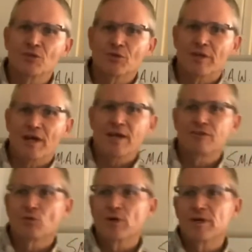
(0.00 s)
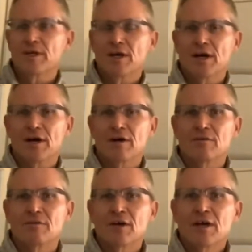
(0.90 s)
the 9th week of
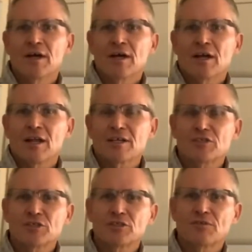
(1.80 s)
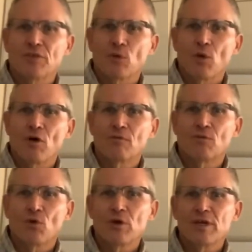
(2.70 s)
lectures for the Weld
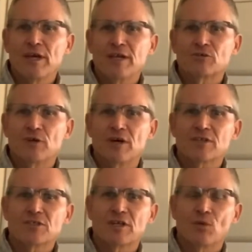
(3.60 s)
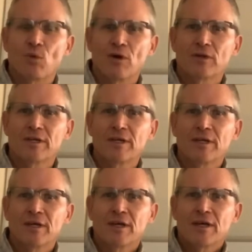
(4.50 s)
40 Introduction to Welding
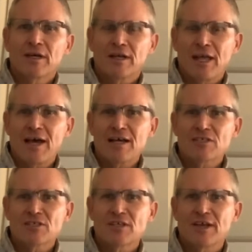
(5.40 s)
class.